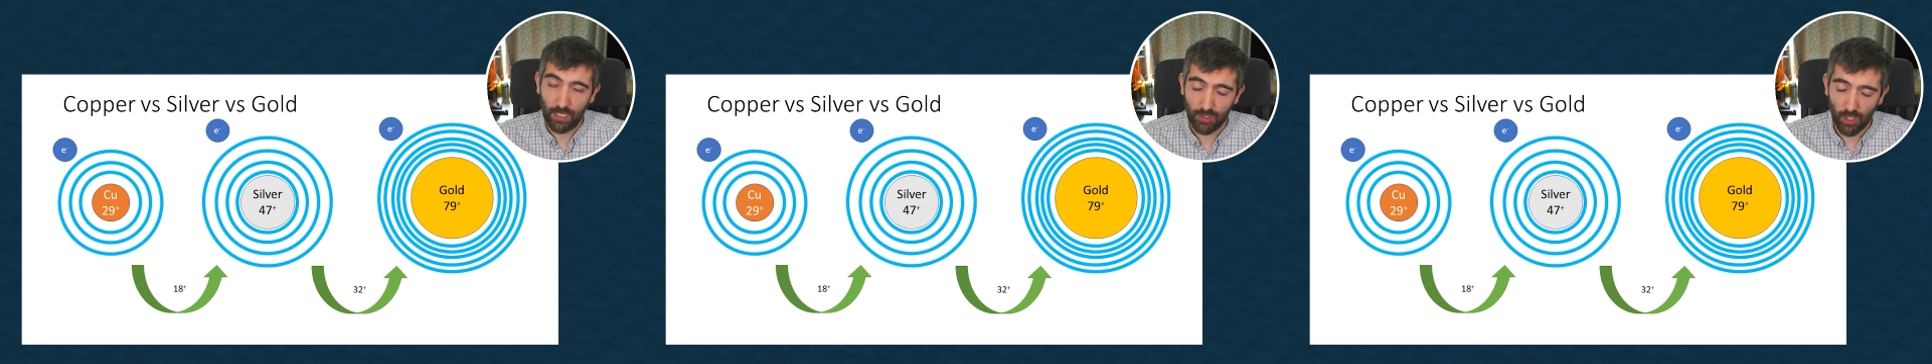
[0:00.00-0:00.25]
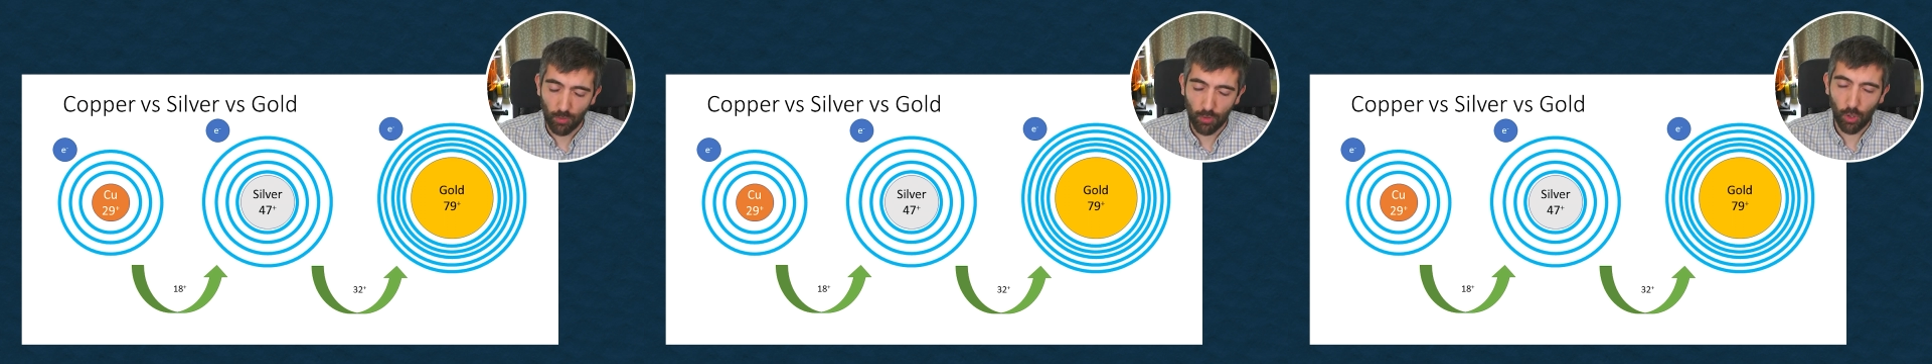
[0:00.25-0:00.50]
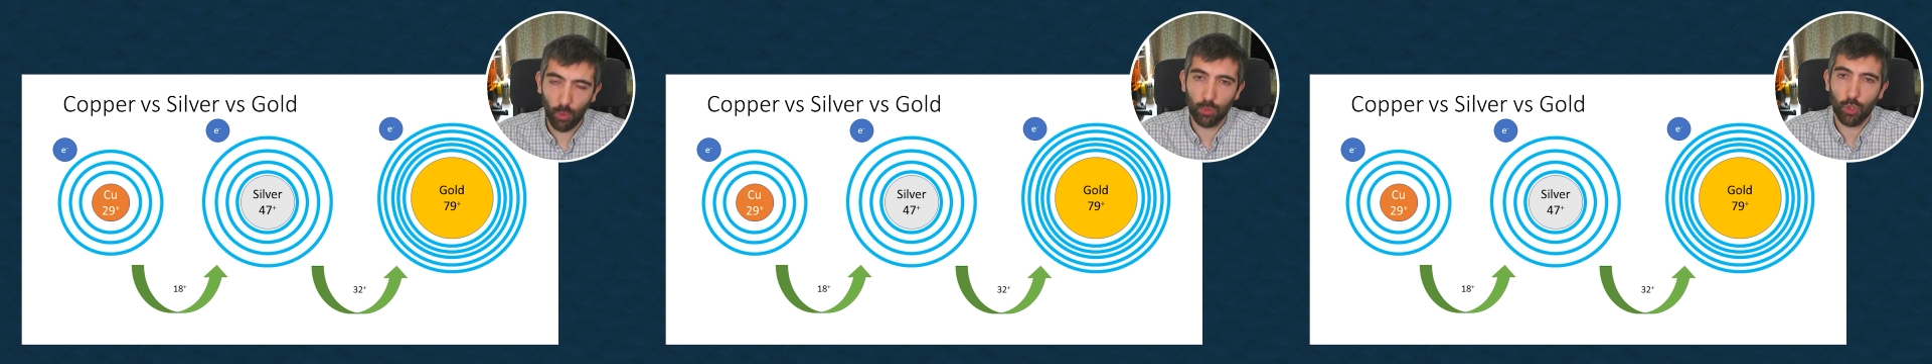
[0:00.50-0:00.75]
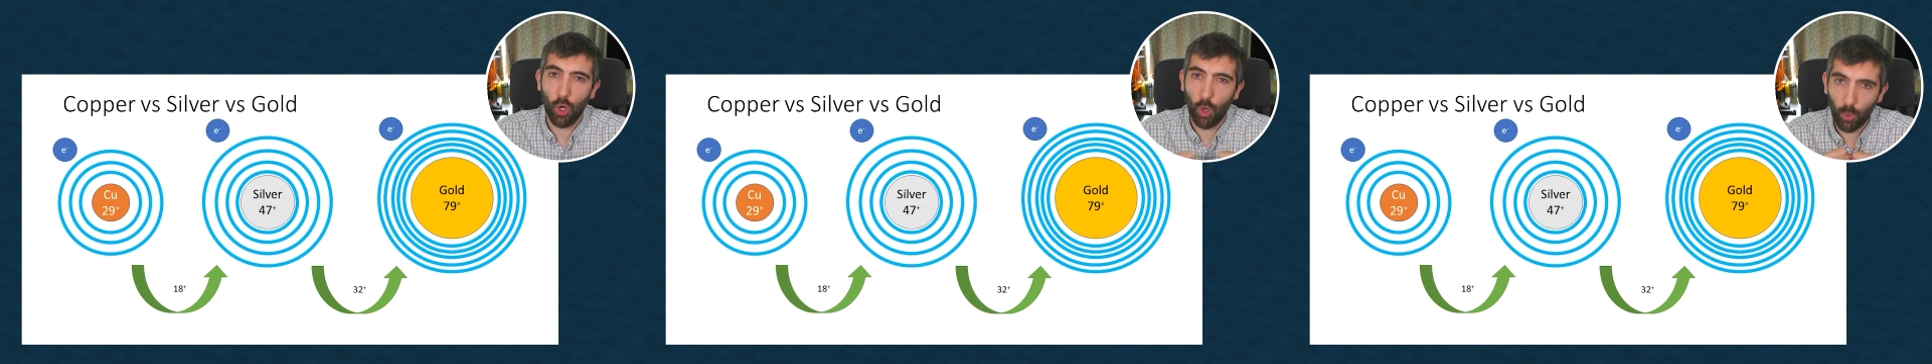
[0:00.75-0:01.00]
So gold
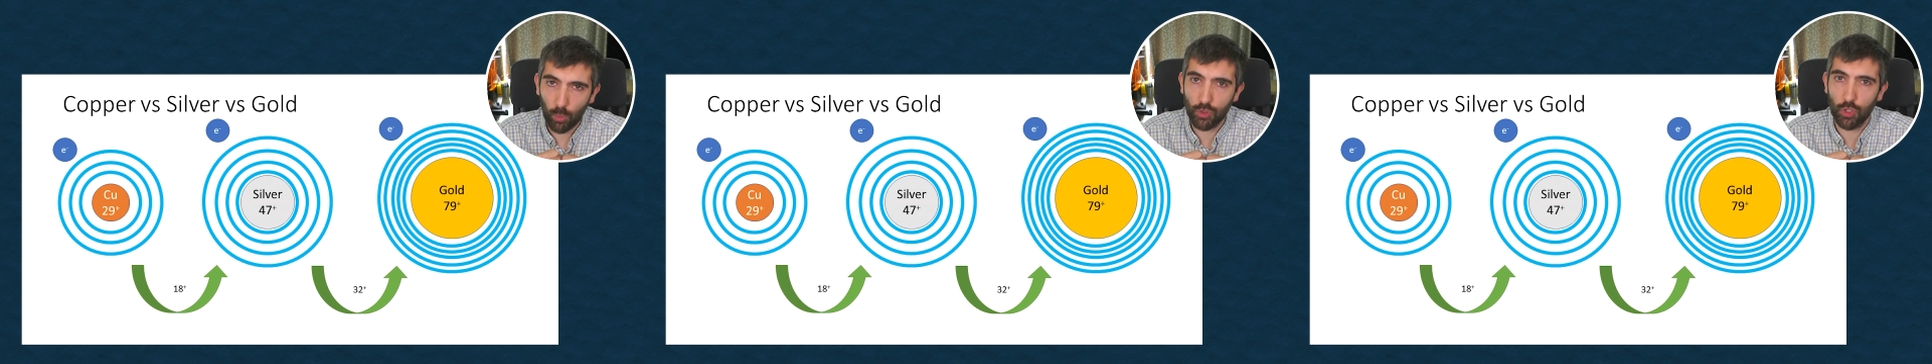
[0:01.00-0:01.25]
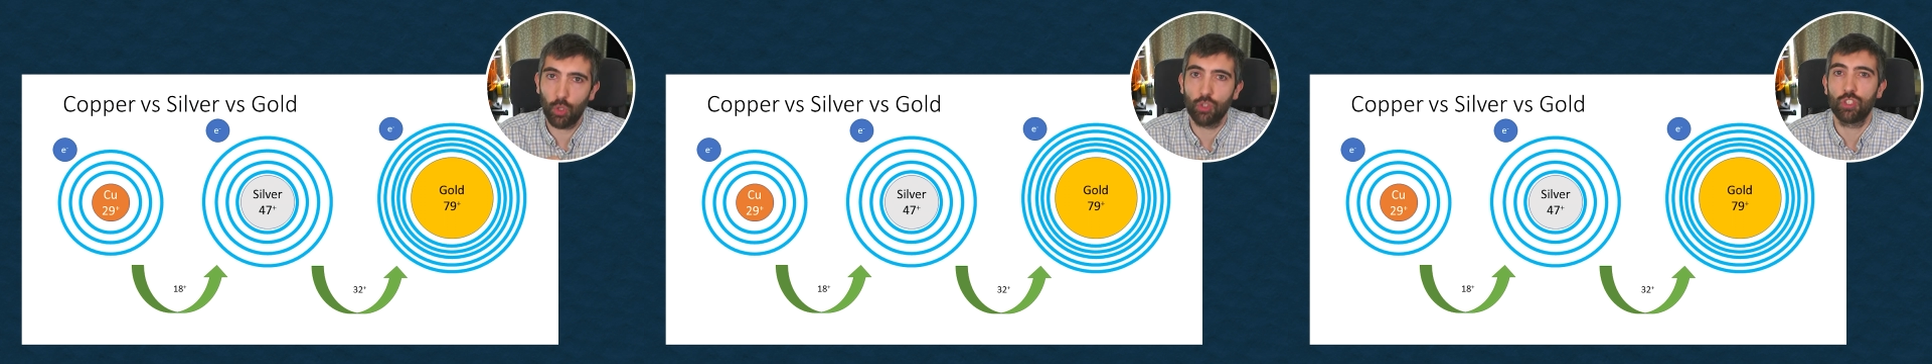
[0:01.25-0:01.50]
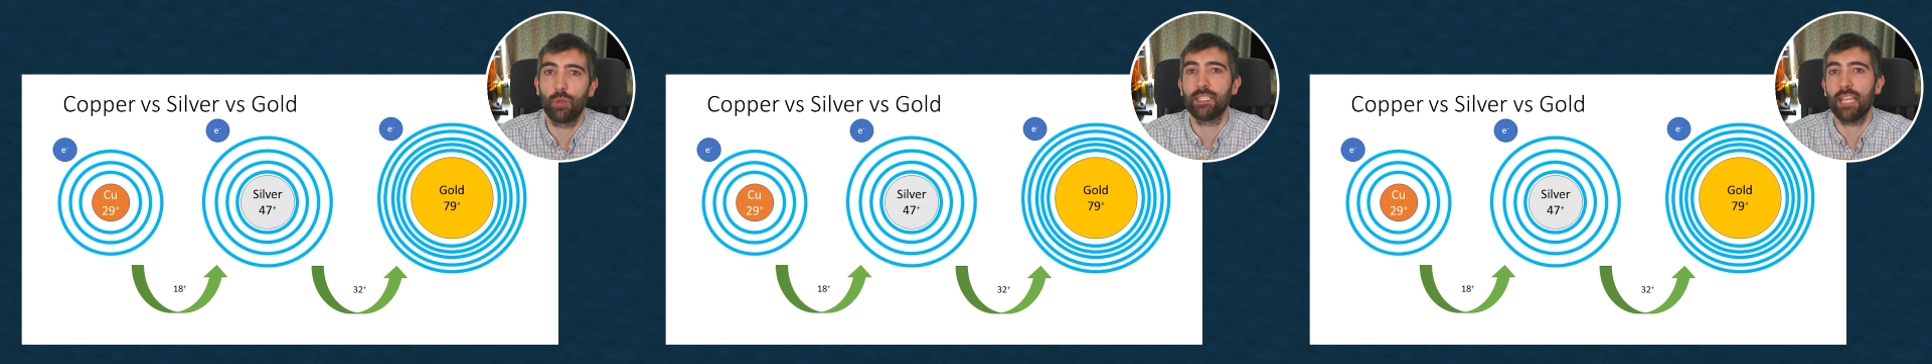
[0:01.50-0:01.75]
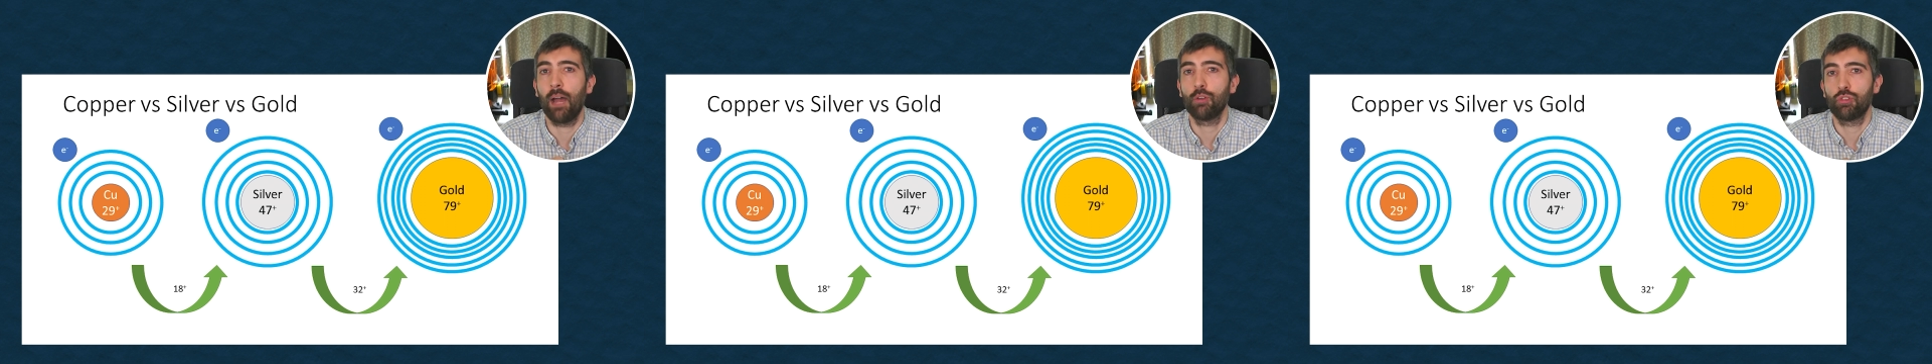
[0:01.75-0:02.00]
holds on to its
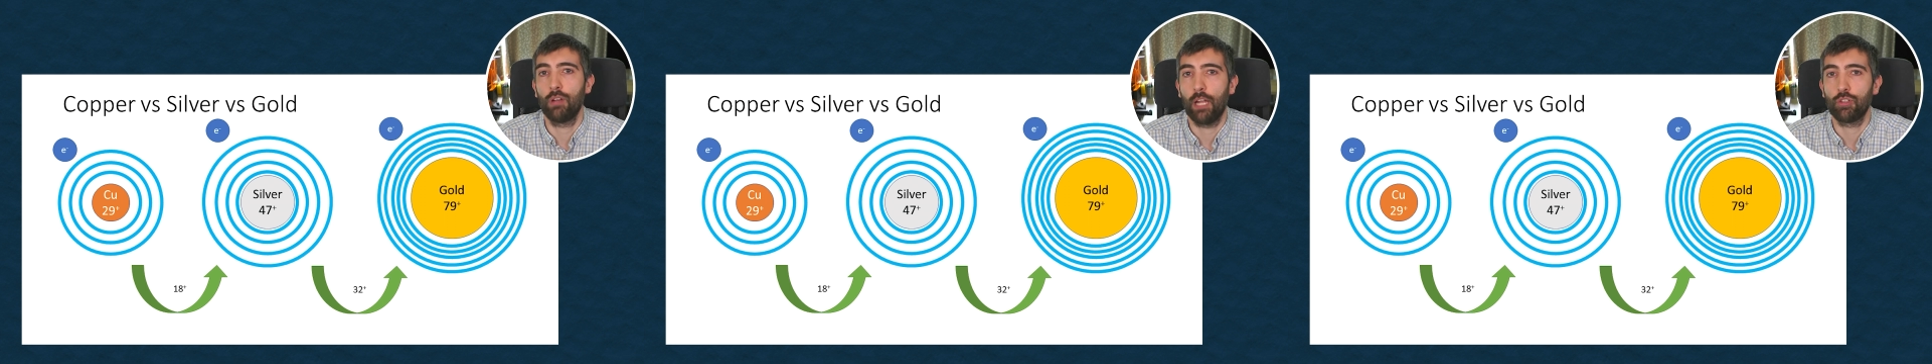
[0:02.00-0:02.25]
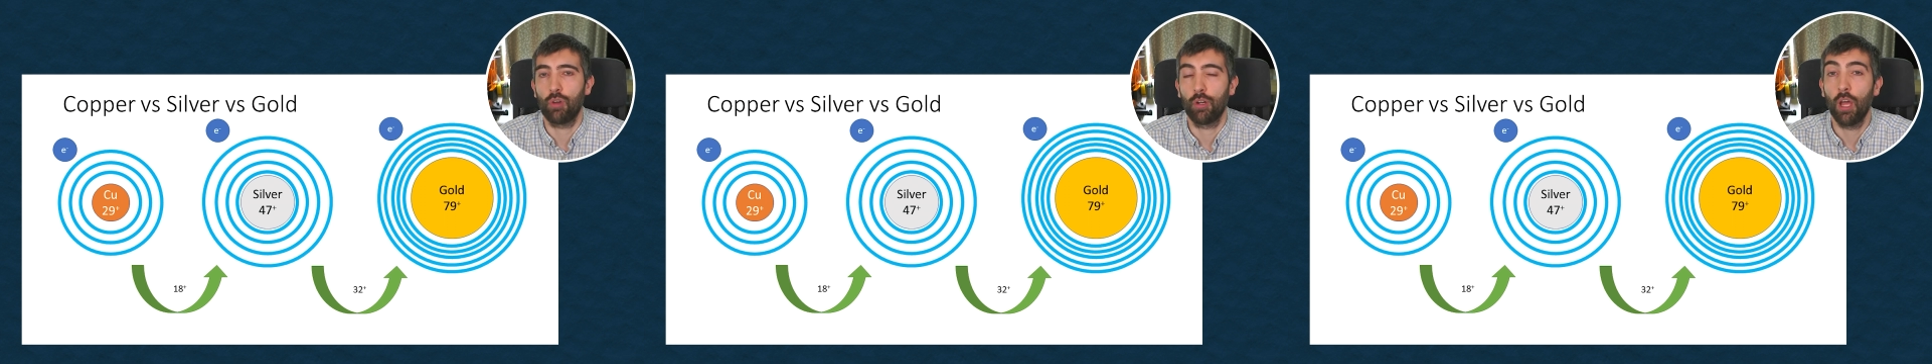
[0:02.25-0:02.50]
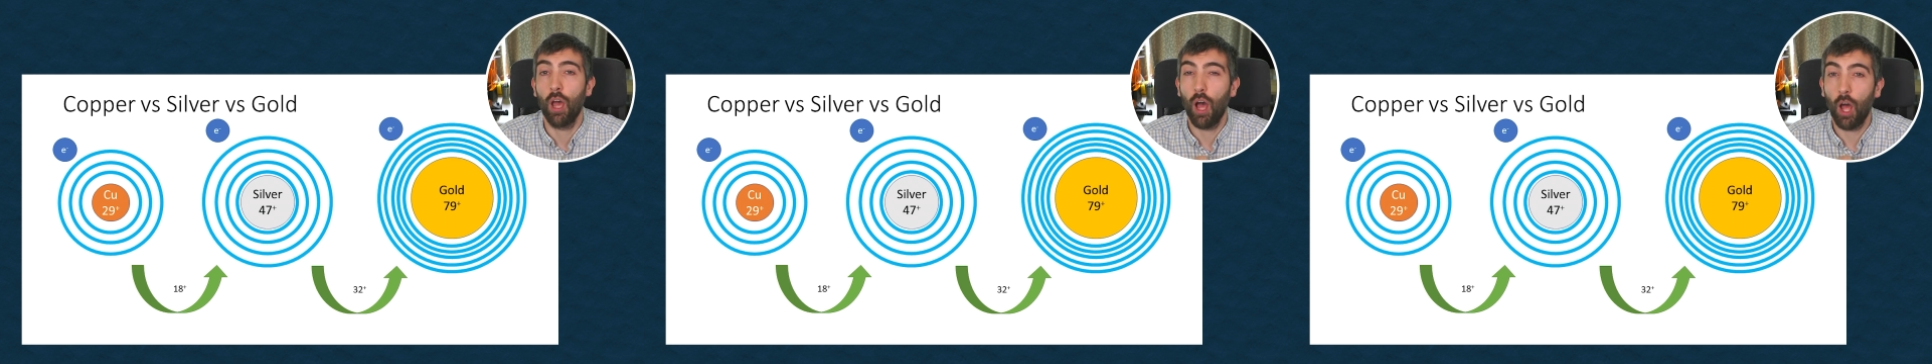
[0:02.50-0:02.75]
outer electron